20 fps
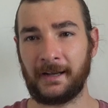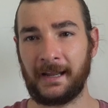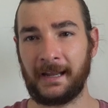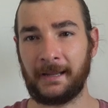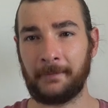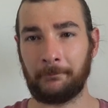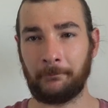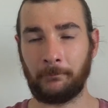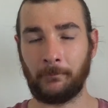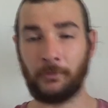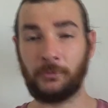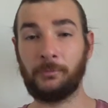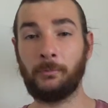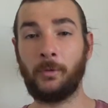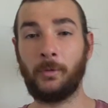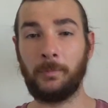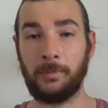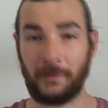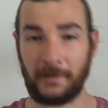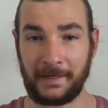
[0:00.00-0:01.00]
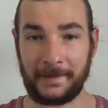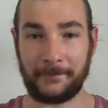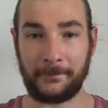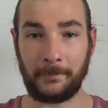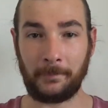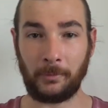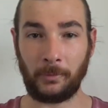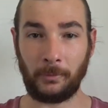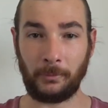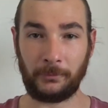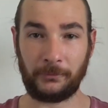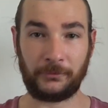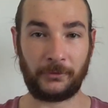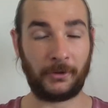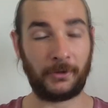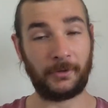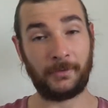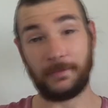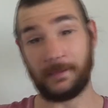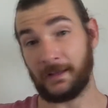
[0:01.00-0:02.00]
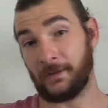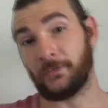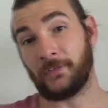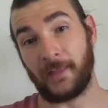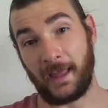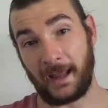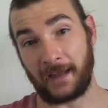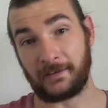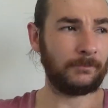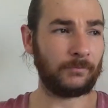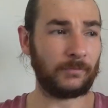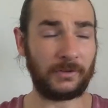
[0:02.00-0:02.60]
and was more believable so there's that